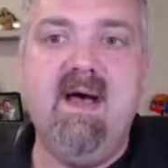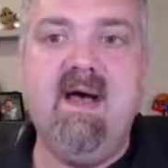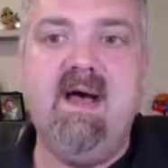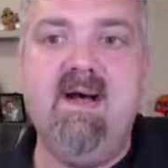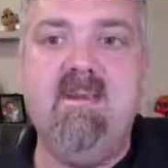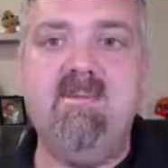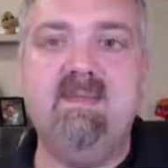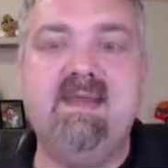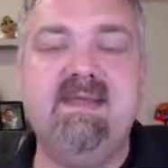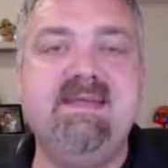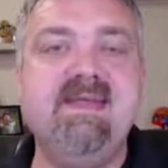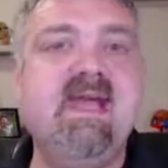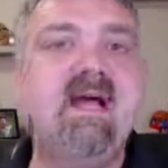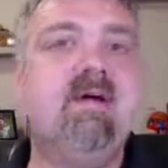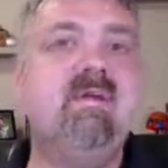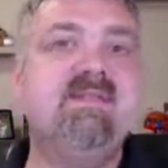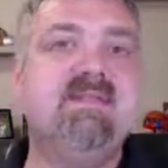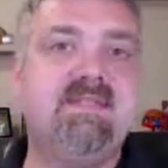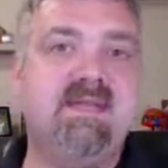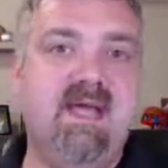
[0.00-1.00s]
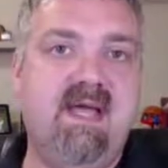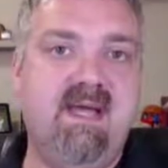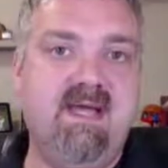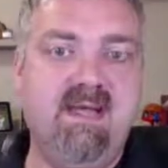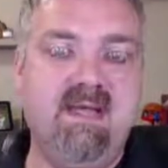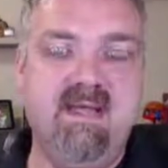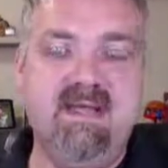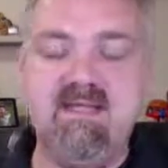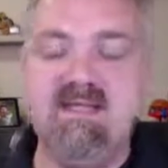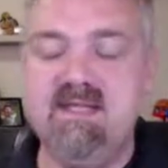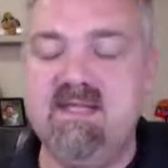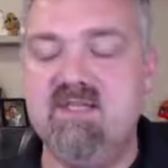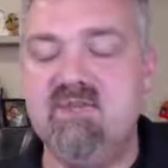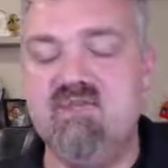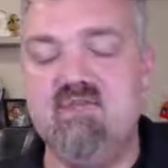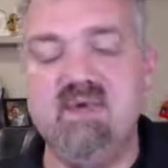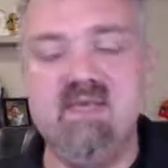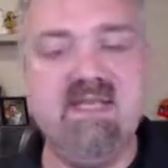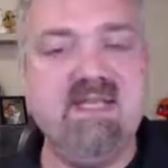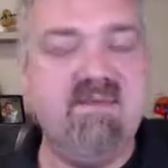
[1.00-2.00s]
Um, the downside is that
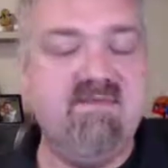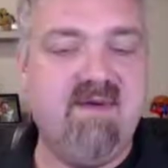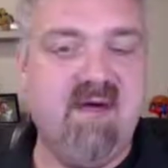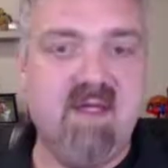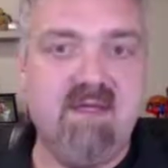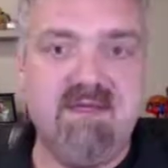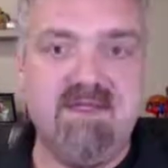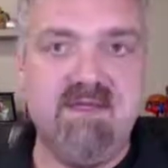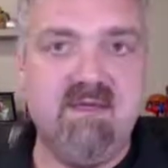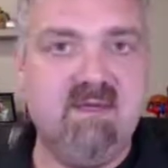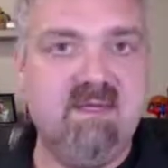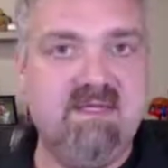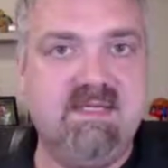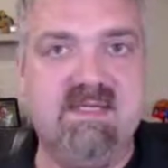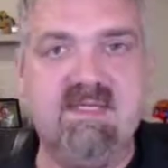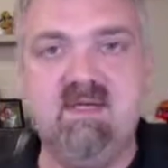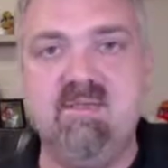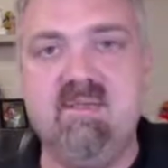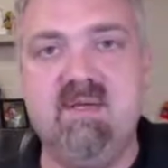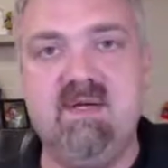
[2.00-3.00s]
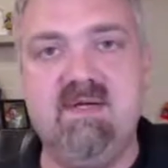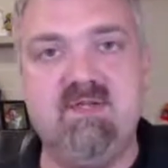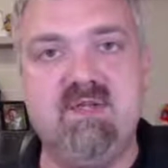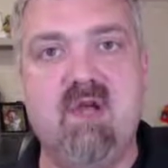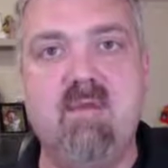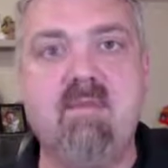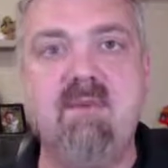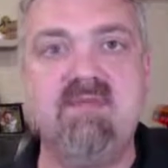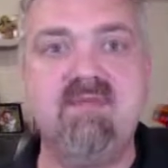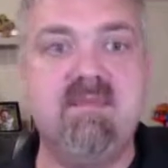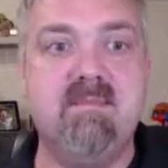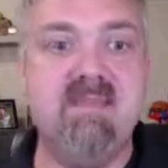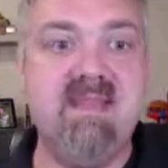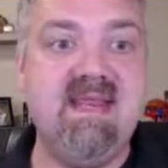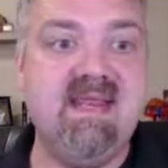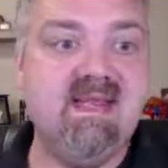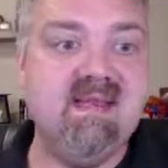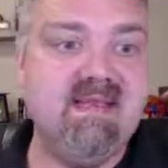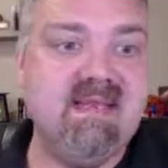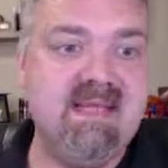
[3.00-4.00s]
it's really volatile. It disappears almost
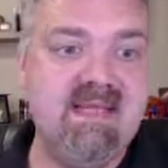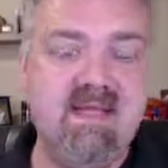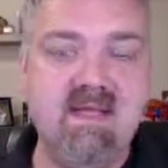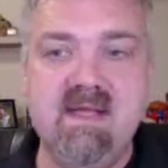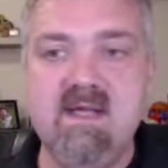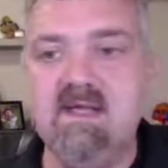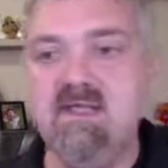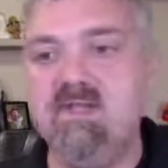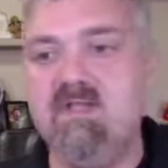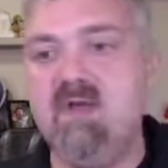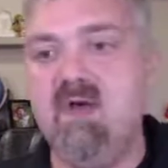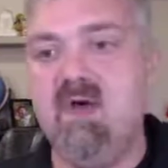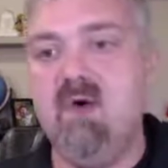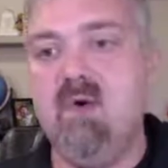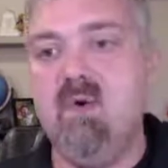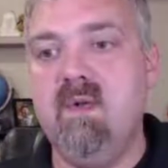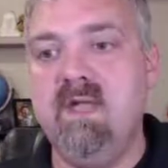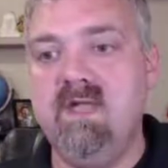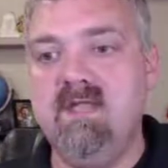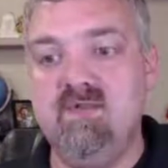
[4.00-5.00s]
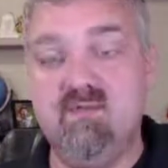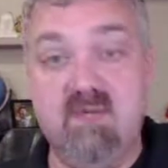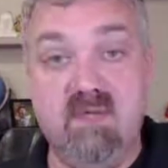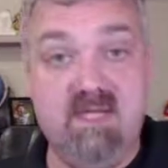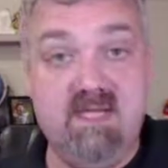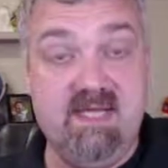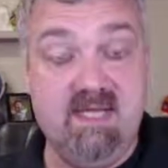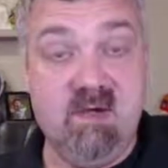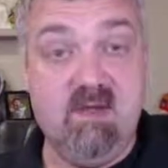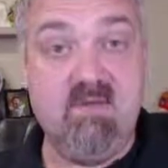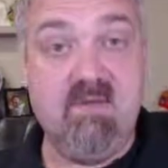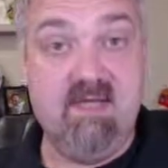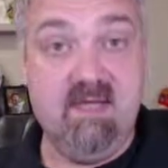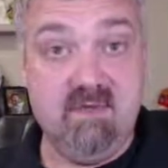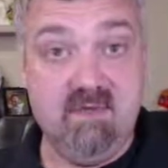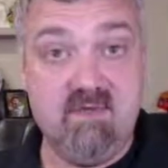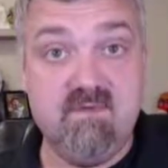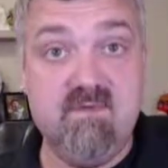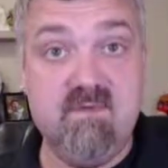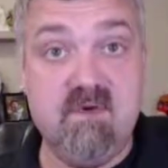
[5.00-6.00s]
immediately. So it's really only
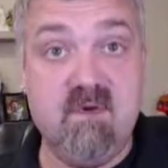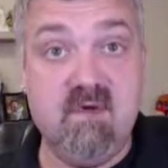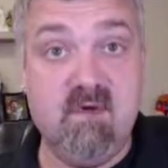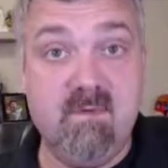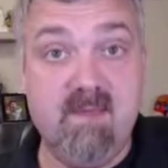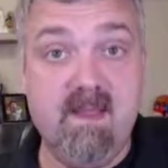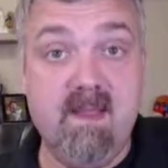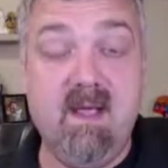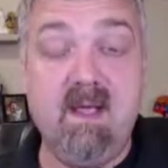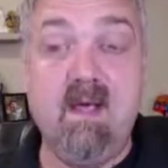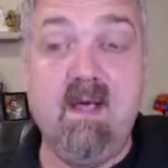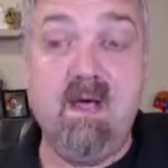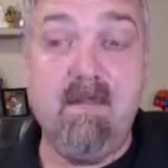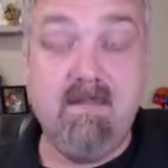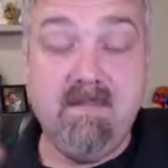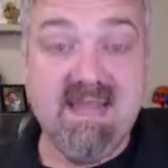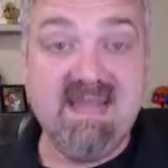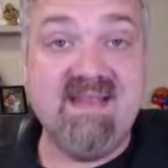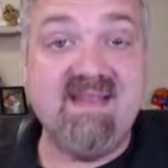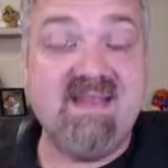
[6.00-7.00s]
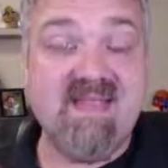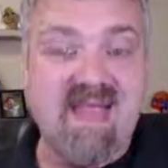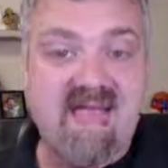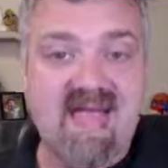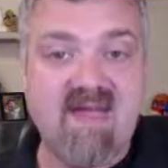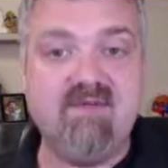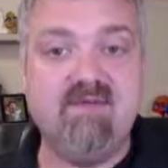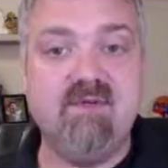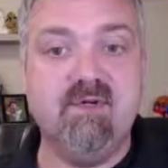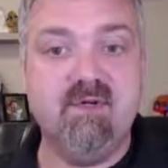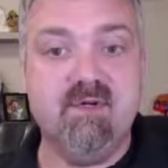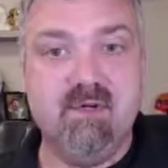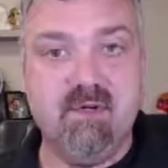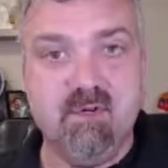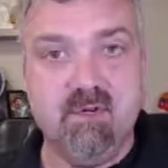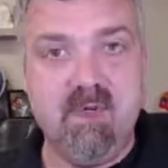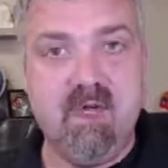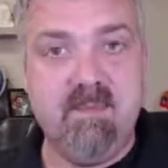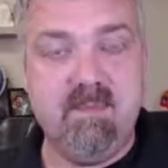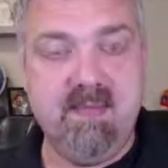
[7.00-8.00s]
useful uh, immediately after
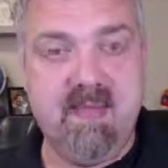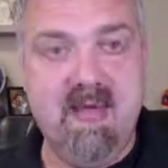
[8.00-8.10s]
you